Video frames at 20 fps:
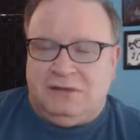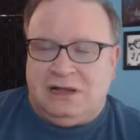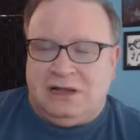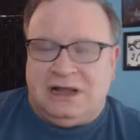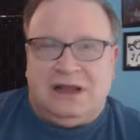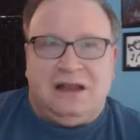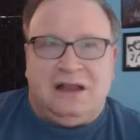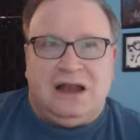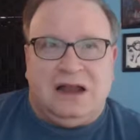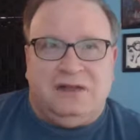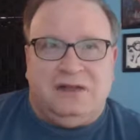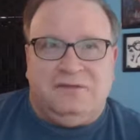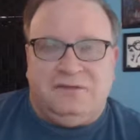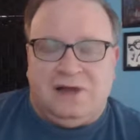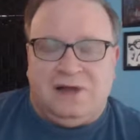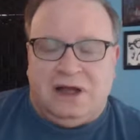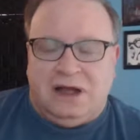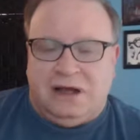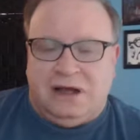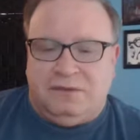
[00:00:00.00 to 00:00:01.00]
We got a lot
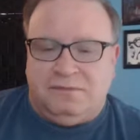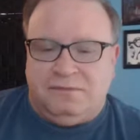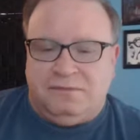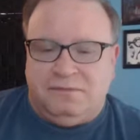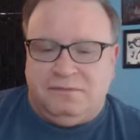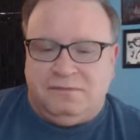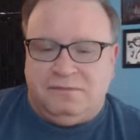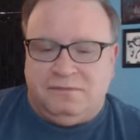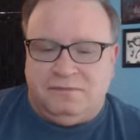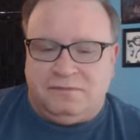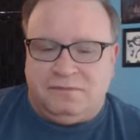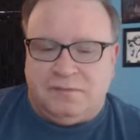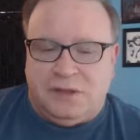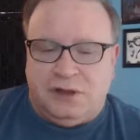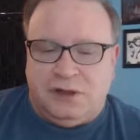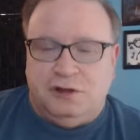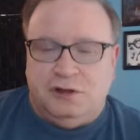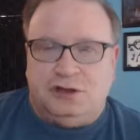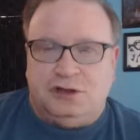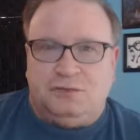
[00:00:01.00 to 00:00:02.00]
of
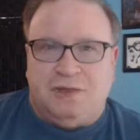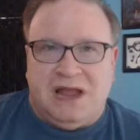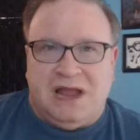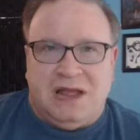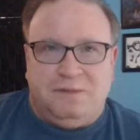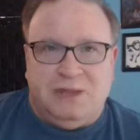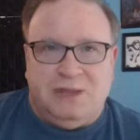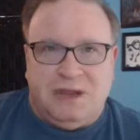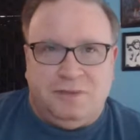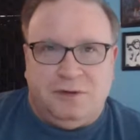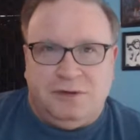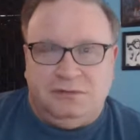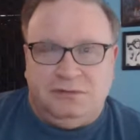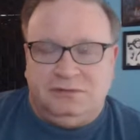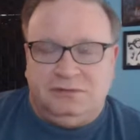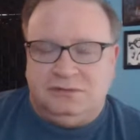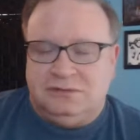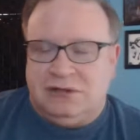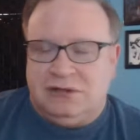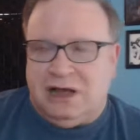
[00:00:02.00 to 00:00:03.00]
New Japan people
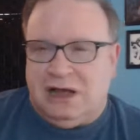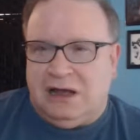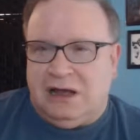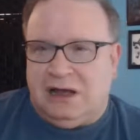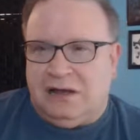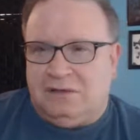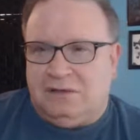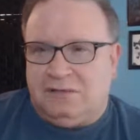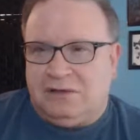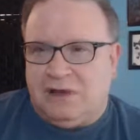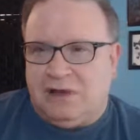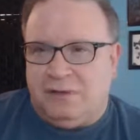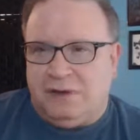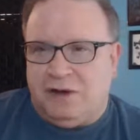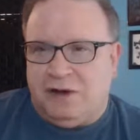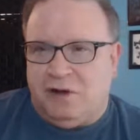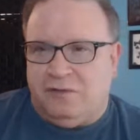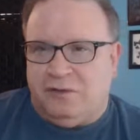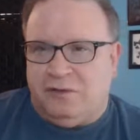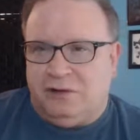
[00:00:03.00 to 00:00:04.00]
coming
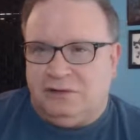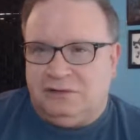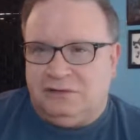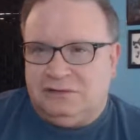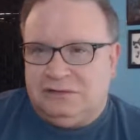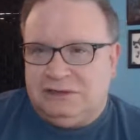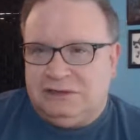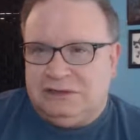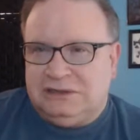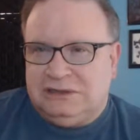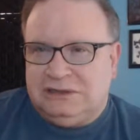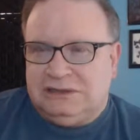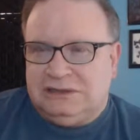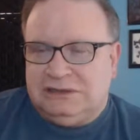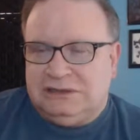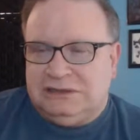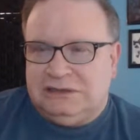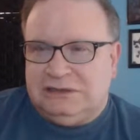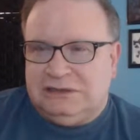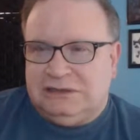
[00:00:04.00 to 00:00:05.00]
over
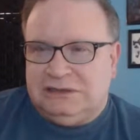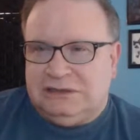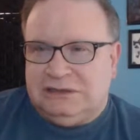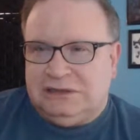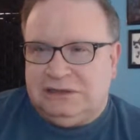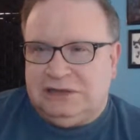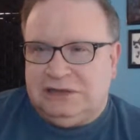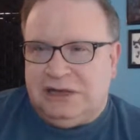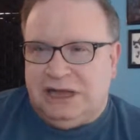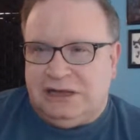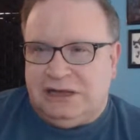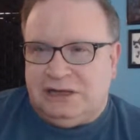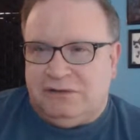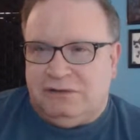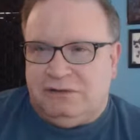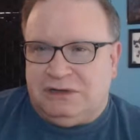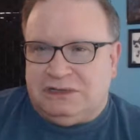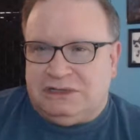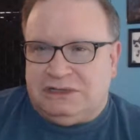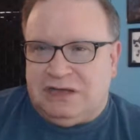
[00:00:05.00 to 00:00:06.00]
and
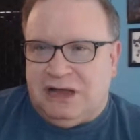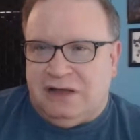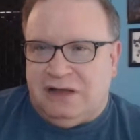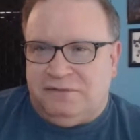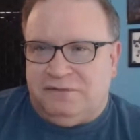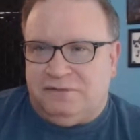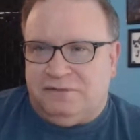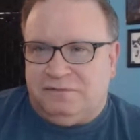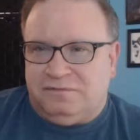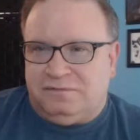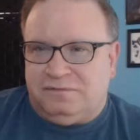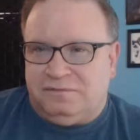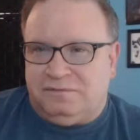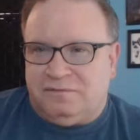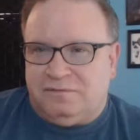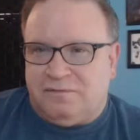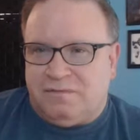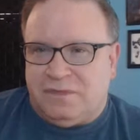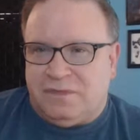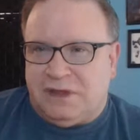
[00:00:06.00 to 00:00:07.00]
doing stuff,
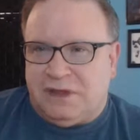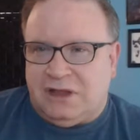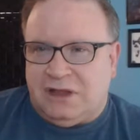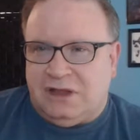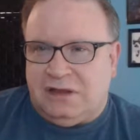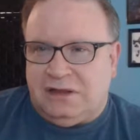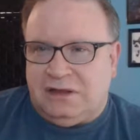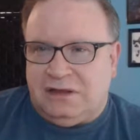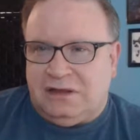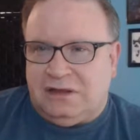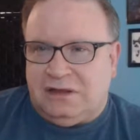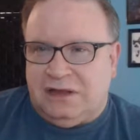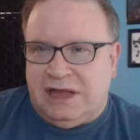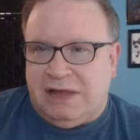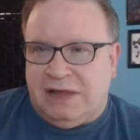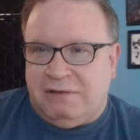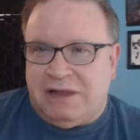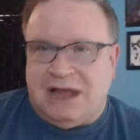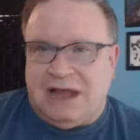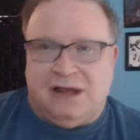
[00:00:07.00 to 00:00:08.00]

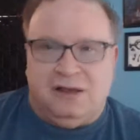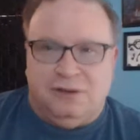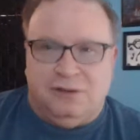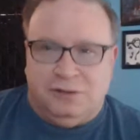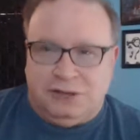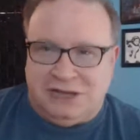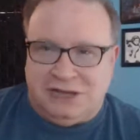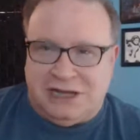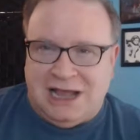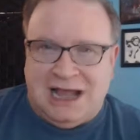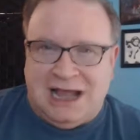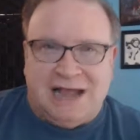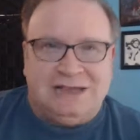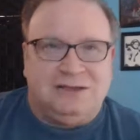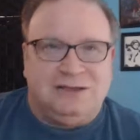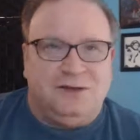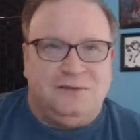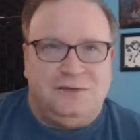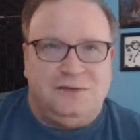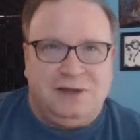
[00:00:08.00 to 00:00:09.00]
and we got Lucha guys
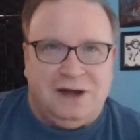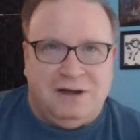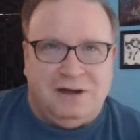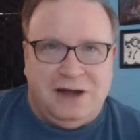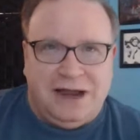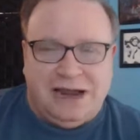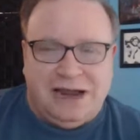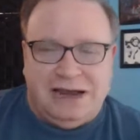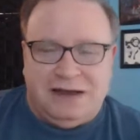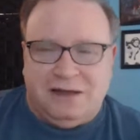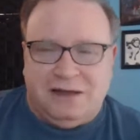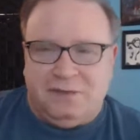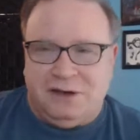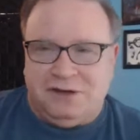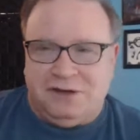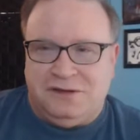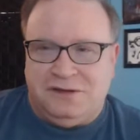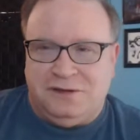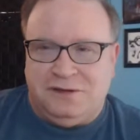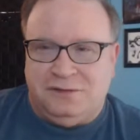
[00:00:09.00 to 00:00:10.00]
over there in
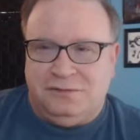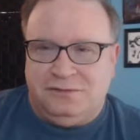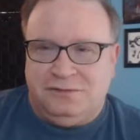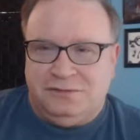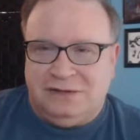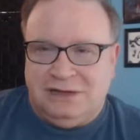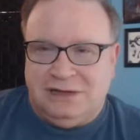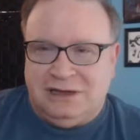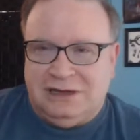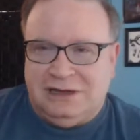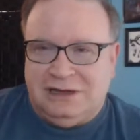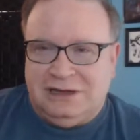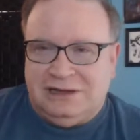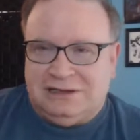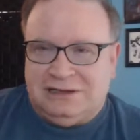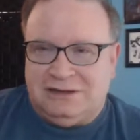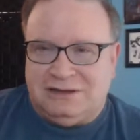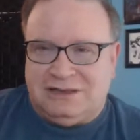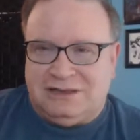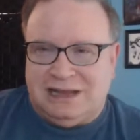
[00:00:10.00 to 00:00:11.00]
AEW too.
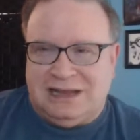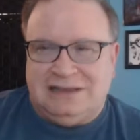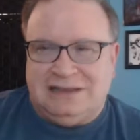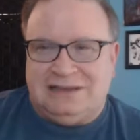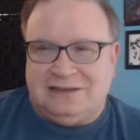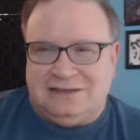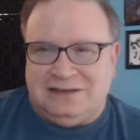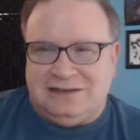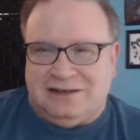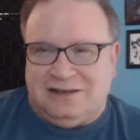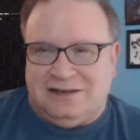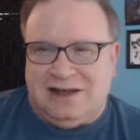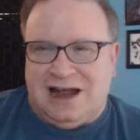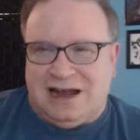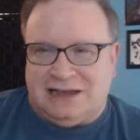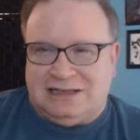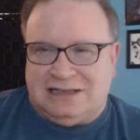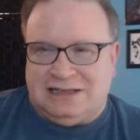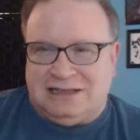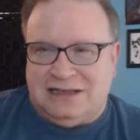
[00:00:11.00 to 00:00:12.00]
So it's like this is a
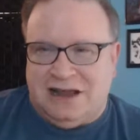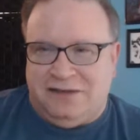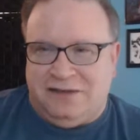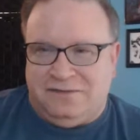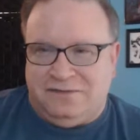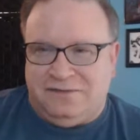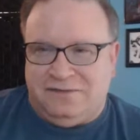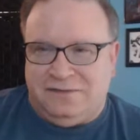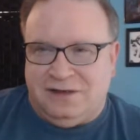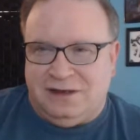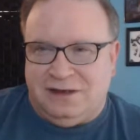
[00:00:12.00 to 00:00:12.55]
lot of stuff.